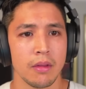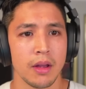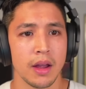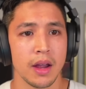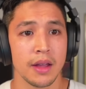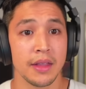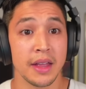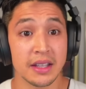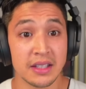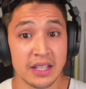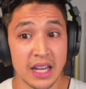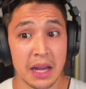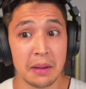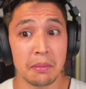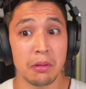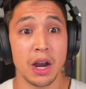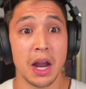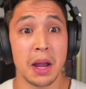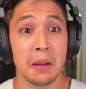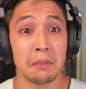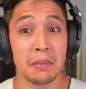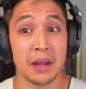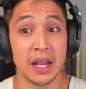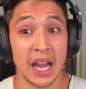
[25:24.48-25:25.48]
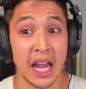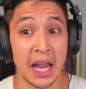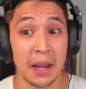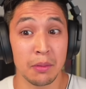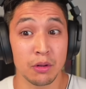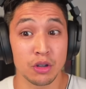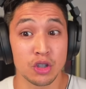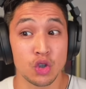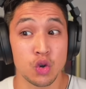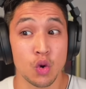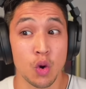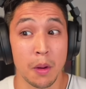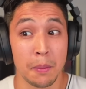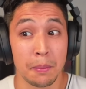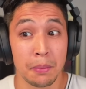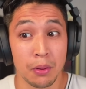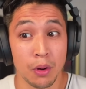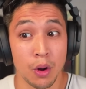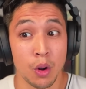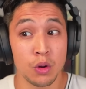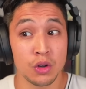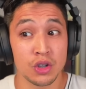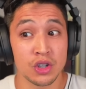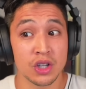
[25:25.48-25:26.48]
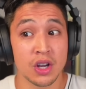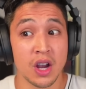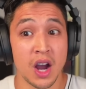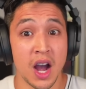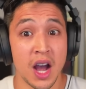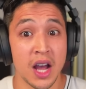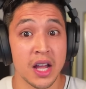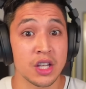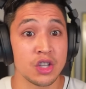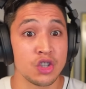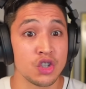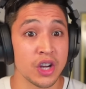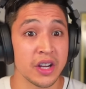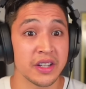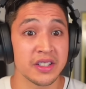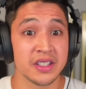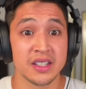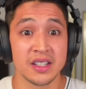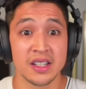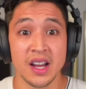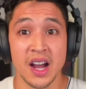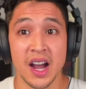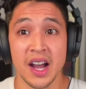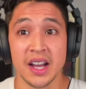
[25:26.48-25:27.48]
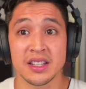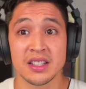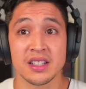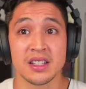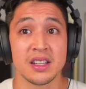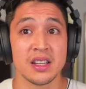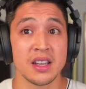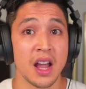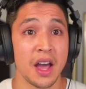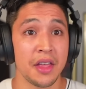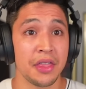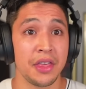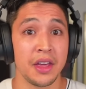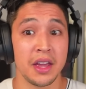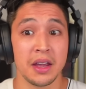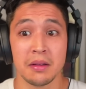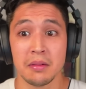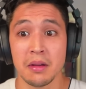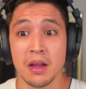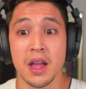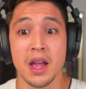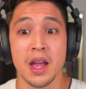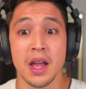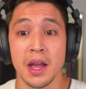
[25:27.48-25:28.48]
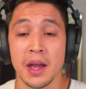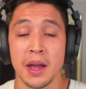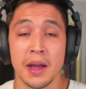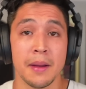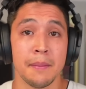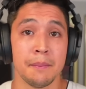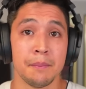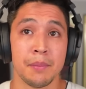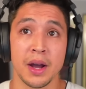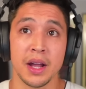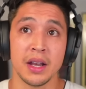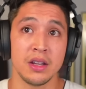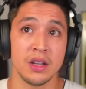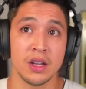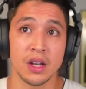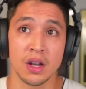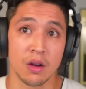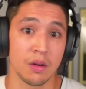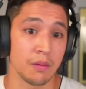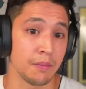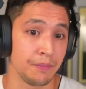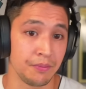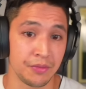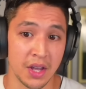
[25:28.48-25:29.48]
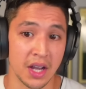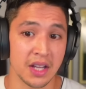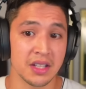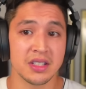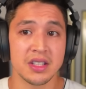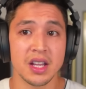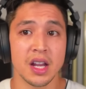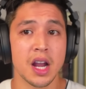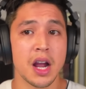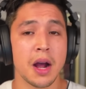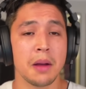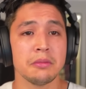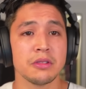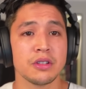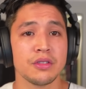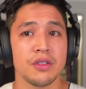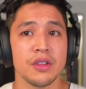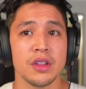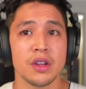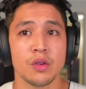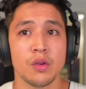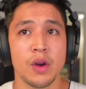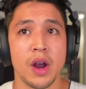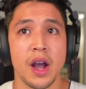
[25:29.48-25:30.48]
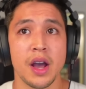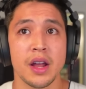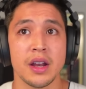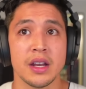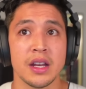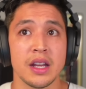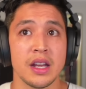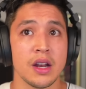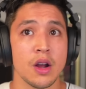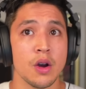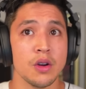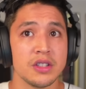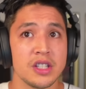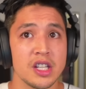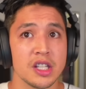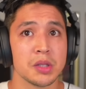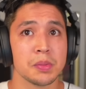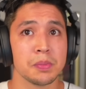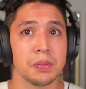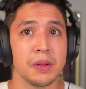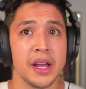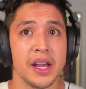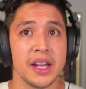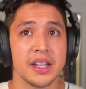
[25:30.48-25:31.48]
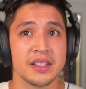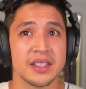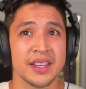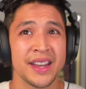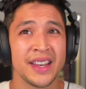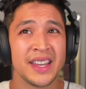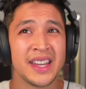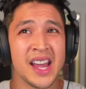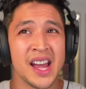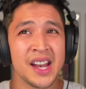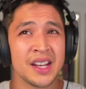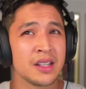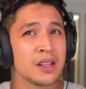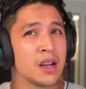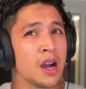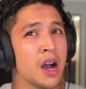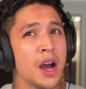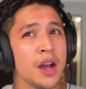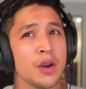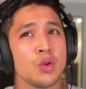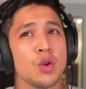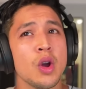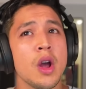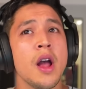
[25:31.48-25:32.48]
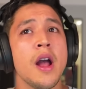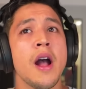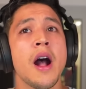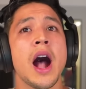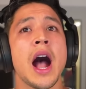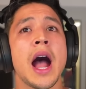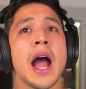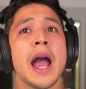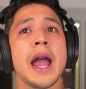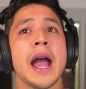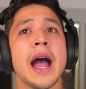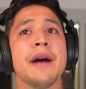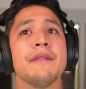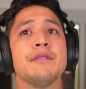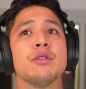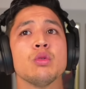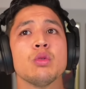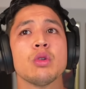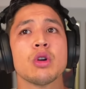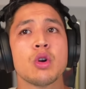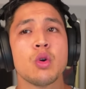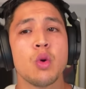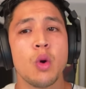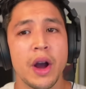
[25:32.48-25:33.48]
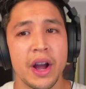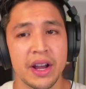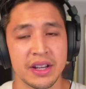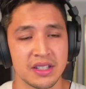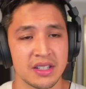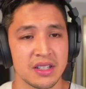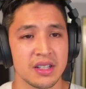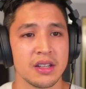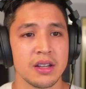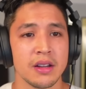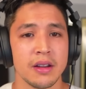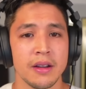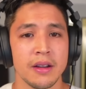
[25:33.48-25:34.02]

That's Abraham being able to approach God, just dust, nothing but, you know, dust that comes from the ground, and he knows his place, and yet, God, I have a request.